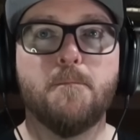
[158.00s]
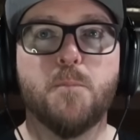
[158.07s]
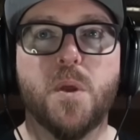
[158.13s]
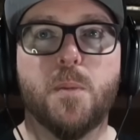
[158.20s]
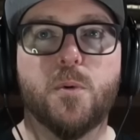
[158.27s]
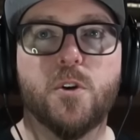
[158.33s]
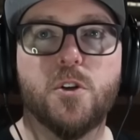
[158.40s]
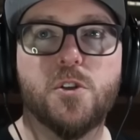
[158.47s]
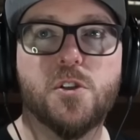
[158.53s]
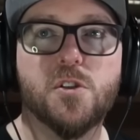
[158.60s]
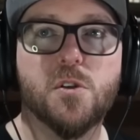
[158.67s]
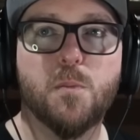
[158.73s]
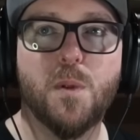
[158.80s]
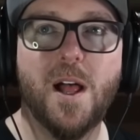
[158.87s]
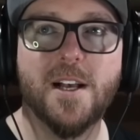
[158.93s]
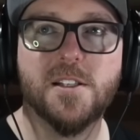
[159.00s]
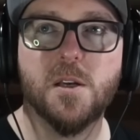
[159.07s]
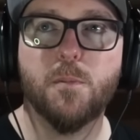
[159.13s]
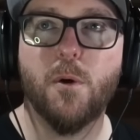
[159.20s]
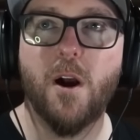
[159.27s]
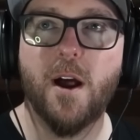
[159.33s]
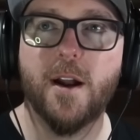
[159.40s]
and producers of
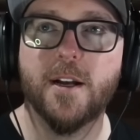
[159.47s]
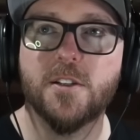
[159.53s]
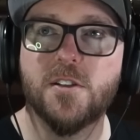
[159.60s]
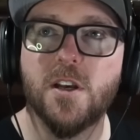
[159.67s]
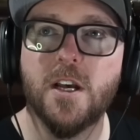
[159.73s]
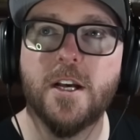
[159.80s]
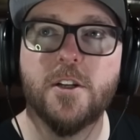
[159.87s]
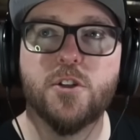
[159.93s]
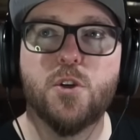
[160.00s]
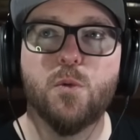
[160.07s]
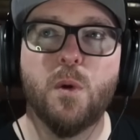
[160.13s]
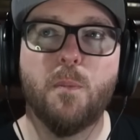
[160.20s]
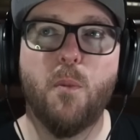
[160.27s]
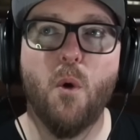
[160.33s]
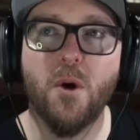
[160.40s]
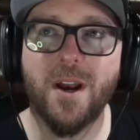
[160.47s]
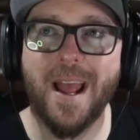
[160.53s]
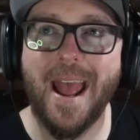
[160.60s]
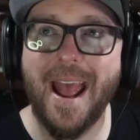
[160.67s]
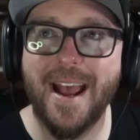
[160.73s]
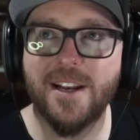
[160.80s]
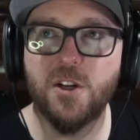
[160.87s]
plastic products, to report
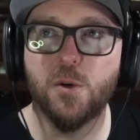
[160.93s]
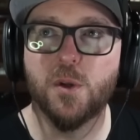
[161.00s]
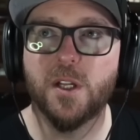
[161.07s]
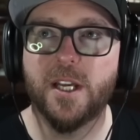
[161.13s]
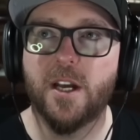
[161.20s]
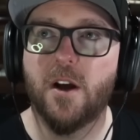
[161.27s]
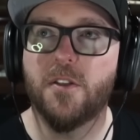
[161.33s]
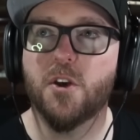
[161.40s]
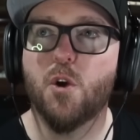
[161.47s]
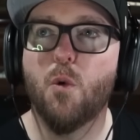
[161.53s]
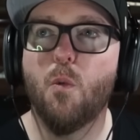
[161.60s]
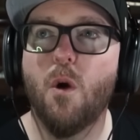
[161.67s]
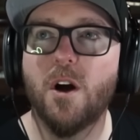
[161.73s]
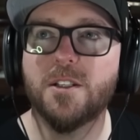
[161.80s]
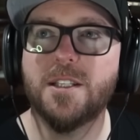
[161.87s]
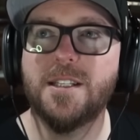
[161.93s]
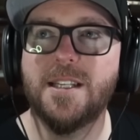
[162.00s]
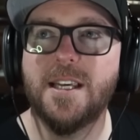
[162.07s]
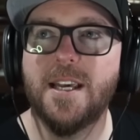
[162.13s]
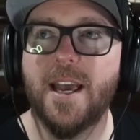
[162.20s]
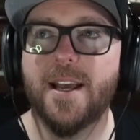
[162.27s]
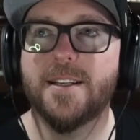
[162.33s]
annually on the
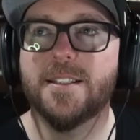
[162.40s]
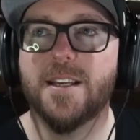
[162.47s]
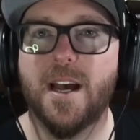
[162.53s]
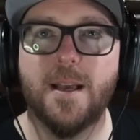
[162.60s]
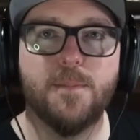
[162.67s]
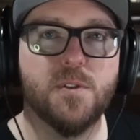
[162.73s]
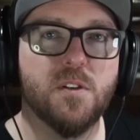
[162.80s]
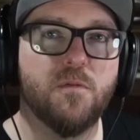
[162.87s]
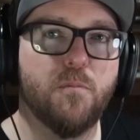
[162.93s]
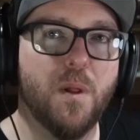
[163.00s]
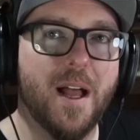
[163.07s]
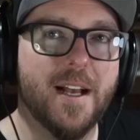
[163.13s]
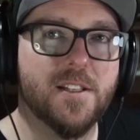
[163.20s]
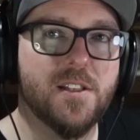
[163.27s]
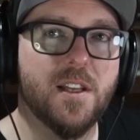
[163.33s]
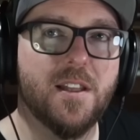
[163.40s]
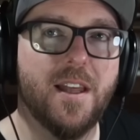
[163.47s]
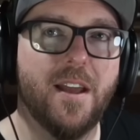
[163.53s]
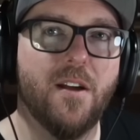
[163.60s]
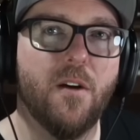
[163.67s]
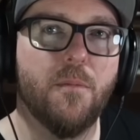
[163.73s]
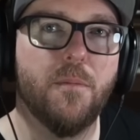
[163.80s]
quantity and types of plastic
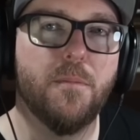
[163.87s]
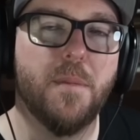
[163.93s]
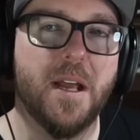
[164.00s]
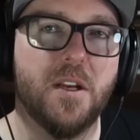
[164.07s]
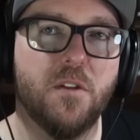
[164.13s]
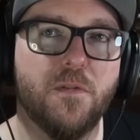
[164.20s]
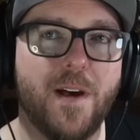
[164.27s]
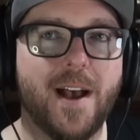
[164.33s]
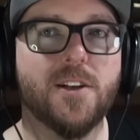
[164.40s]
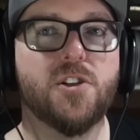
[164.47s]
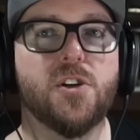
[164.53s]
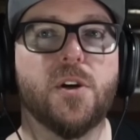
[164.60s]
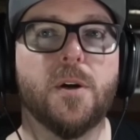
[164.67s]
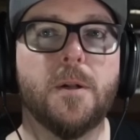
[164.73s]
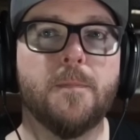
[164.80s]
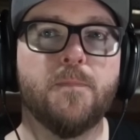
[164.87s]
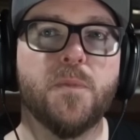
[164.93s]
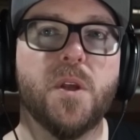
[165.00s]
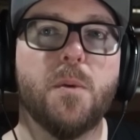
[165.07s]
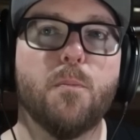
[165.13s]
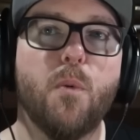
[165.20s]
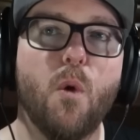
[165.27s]
they manufacture,
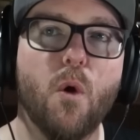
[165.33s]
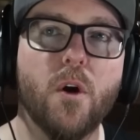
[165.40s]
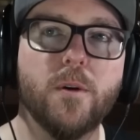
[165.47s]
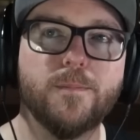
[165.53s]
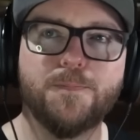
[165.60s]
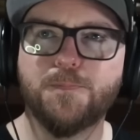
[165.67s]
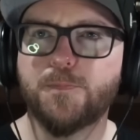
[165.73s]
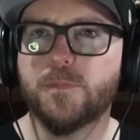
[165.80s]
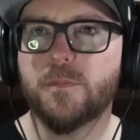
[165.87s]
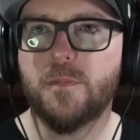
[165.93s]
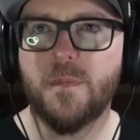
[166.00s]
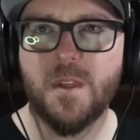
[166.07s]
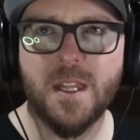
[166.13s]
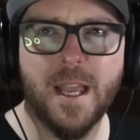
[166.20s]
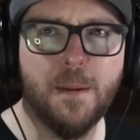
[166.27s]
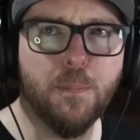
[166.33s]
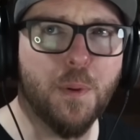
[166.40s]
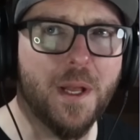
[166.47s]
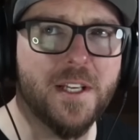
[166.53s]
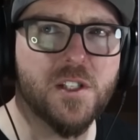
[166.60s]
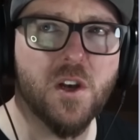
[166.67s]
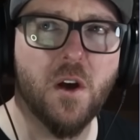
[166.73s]
import, and
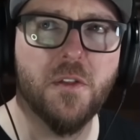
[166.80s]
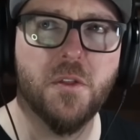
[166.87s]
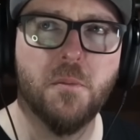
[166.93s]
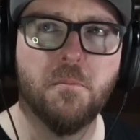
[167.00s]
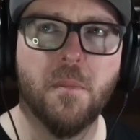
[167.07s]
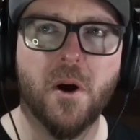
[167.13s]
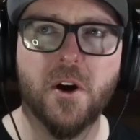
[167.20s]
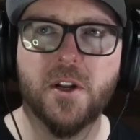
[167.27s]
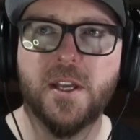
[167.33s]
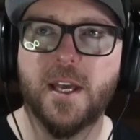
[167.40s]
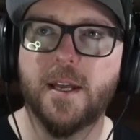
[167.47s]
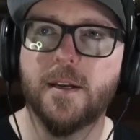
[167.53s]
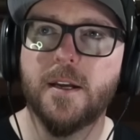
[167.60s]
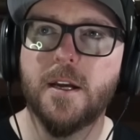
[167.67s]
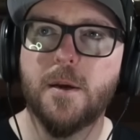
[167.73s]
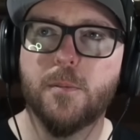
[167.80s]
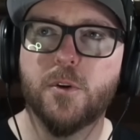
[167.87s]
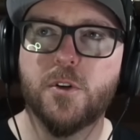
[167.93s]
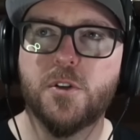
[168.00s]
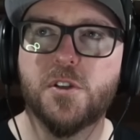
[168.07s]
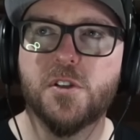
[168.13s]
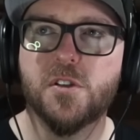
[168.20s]
place on the market.
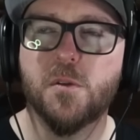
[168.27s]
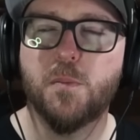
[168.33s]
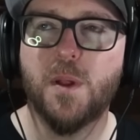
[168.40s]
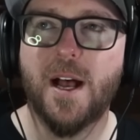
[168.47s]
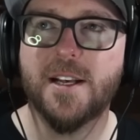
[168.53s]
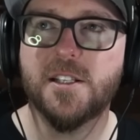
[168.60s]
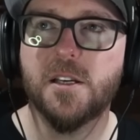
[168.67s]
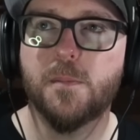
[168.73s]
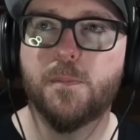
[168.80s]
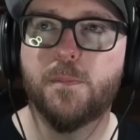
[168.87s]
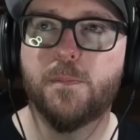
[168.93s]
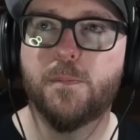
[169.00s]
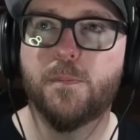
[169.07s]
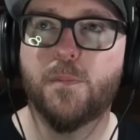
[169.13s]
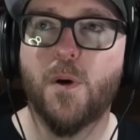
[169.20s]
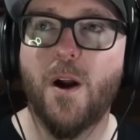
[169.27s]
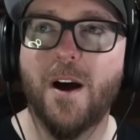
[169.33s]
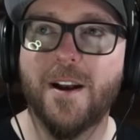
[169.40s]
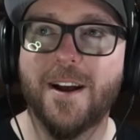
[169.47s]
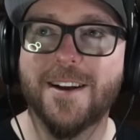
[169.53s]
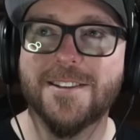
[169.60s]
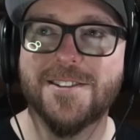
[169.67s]
Producers of plastic
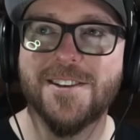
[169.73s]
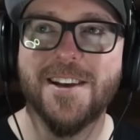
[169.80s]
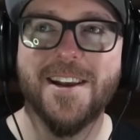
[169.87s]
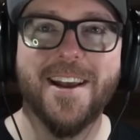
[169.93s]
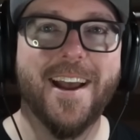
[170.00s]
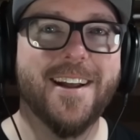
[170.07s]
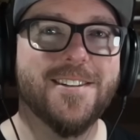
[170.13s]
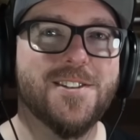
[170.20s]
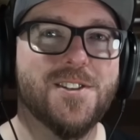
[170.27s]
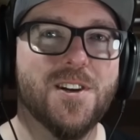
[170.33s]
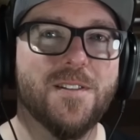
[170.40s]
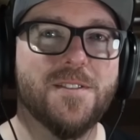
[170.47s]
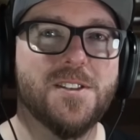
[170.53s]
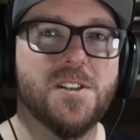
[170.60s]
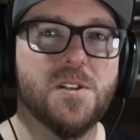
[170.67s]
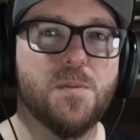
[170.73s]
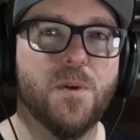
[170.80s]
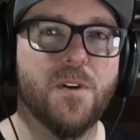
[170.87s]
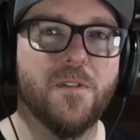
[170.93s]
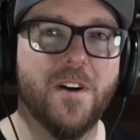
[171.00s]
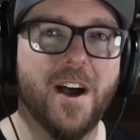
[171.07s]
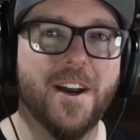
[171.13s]
products and services
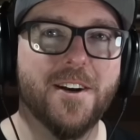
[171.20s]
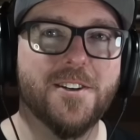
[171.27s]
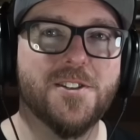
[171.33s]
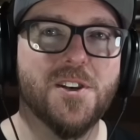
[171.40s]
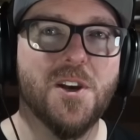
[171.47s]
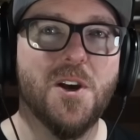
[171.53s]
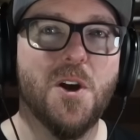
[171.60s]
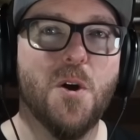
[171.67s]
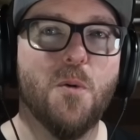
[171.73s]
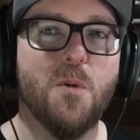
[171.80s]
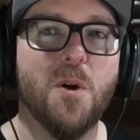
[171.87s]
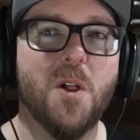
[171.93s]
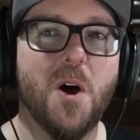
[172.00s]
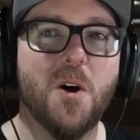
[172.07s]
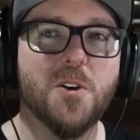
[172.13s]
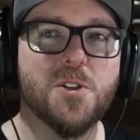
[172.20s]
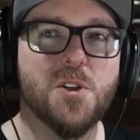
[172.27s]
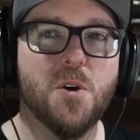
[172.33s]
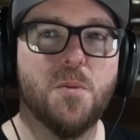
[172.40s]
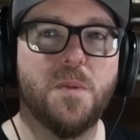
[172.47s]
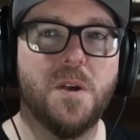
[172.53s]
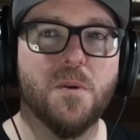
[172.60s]
providers will
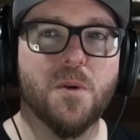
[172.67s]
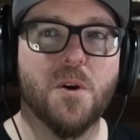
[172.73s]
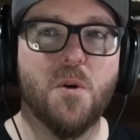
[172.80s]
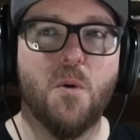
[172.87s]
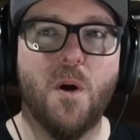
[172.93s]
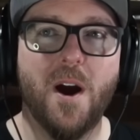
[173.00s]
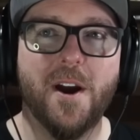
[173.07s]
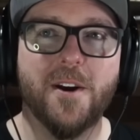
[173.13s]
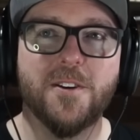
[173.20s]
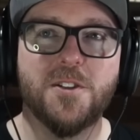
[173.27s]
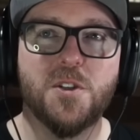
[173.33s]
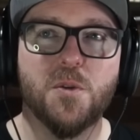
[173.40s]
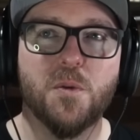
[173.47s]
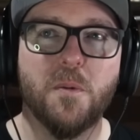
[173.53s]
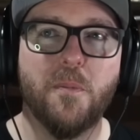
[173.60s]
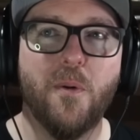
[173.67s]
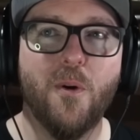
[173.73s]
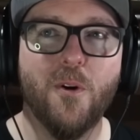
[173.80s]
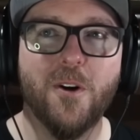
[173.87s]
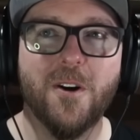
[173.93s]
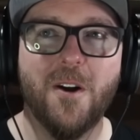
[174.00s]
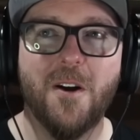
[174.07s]
also be required to
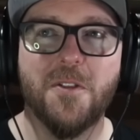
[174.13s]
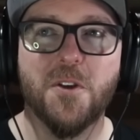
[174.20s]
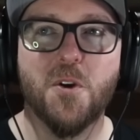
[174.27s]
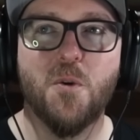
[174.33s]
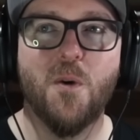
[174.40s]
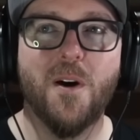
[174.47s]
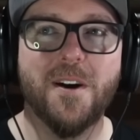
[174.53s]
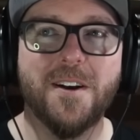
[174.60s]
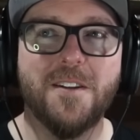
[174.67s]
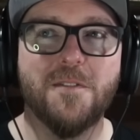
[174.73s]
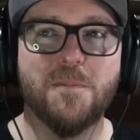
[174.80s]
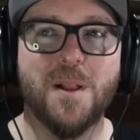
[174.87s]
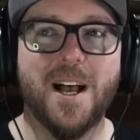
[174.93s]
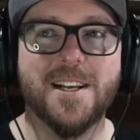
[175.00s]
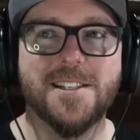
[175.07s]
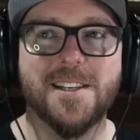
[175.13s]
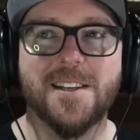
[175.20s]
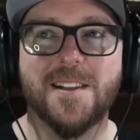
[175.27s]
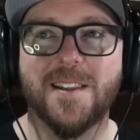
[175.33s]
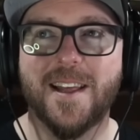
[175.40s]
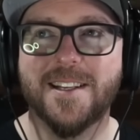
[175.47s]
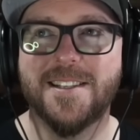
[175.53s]
report on the quantity of
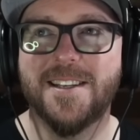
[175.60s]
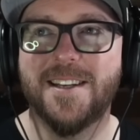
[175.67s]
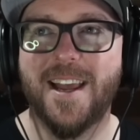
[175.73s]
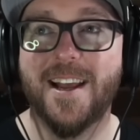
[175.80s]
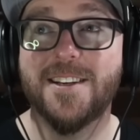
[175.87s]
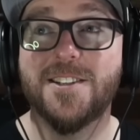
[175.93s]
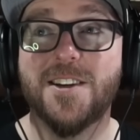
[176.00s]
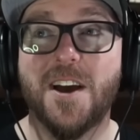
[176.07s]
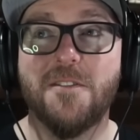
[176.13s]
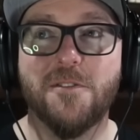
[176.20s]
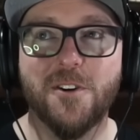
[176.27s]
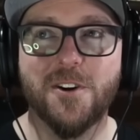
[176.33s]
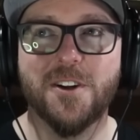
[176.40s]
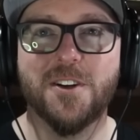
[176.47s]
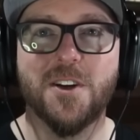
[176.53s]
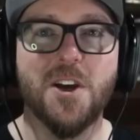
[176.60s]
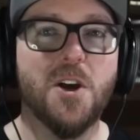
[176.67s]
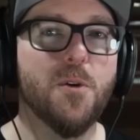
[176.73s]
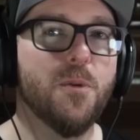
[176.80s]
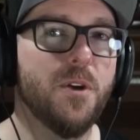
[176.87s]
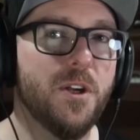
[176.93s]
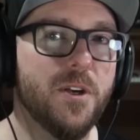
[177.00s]
plastic collected and diverted,
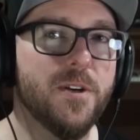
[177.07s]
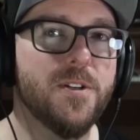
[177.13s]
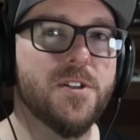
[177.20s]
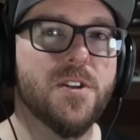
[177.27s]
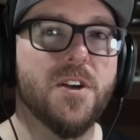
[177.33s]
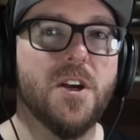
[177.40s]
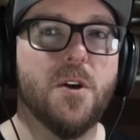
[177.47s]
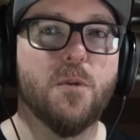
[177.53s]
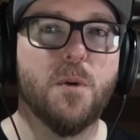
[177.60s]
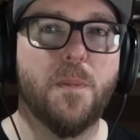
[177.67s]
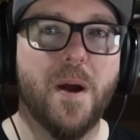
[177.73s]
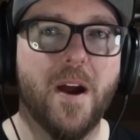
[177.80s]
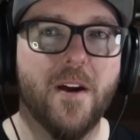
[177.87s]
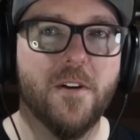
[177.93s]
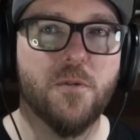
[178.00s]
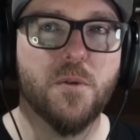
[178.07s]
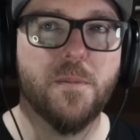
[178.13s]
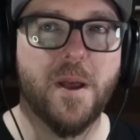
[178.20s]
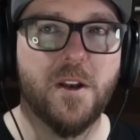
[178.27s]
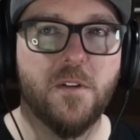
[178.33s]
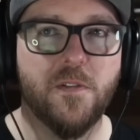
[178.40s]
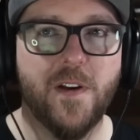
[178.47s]
reused, repaired,
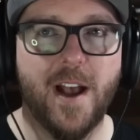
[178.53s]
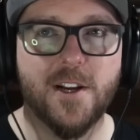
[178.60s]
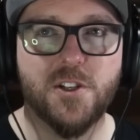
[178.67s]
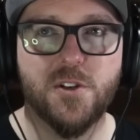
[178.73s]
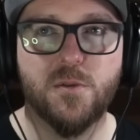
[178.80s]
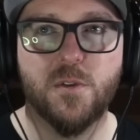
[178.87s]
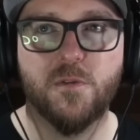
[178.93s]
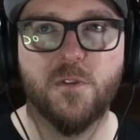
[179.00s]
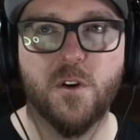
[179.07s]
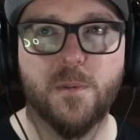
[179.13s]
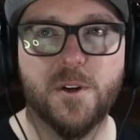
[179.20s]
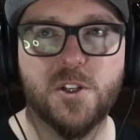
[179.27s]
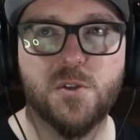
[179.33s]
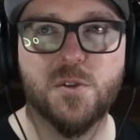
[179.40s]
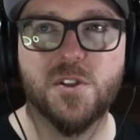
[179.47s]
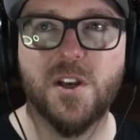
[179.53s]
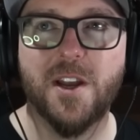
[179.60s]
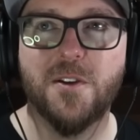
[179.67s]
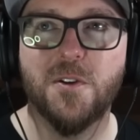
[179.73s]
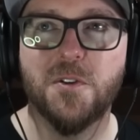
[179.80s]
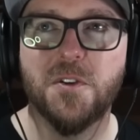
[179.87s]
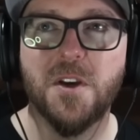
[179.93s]
remanufactured, refurbished,
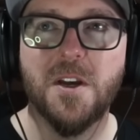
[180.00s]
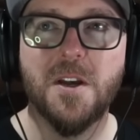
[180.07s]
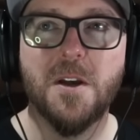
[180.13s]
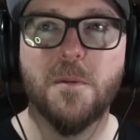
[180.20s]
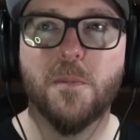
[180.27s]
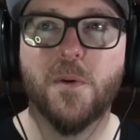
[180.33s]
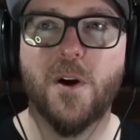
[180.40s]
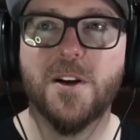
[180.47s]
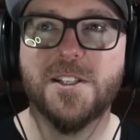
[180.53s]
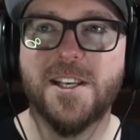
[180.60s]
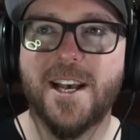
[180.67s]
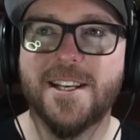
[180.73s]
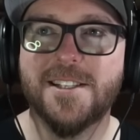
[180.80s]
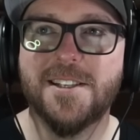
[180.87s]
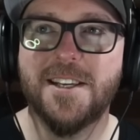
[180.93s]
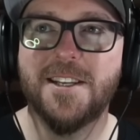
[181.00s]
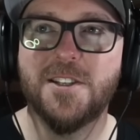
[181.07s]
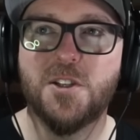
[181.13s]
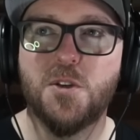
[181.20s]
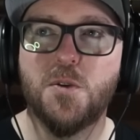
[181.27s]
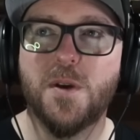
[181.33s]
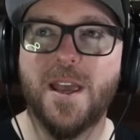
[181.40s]
recycled, processed
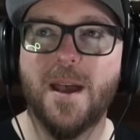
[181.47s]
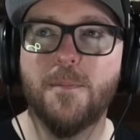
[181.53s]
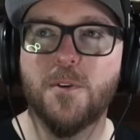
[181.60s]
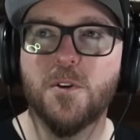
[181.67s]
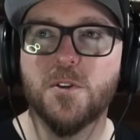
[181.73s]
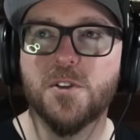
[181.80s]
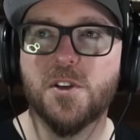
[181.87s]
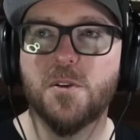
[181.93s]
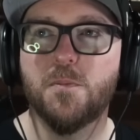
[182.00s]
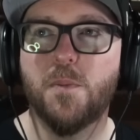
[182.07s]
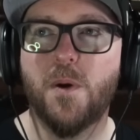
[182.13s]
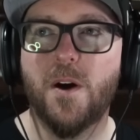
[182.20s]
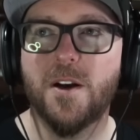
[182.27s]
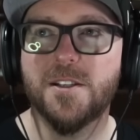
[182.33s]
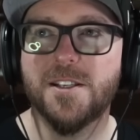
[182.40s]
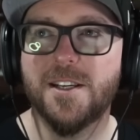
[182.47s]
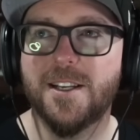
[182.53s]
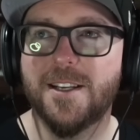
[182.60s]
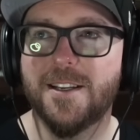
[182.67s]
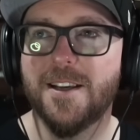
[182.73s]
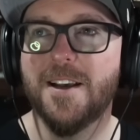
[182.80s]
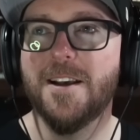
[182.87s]
into chemicals, composited,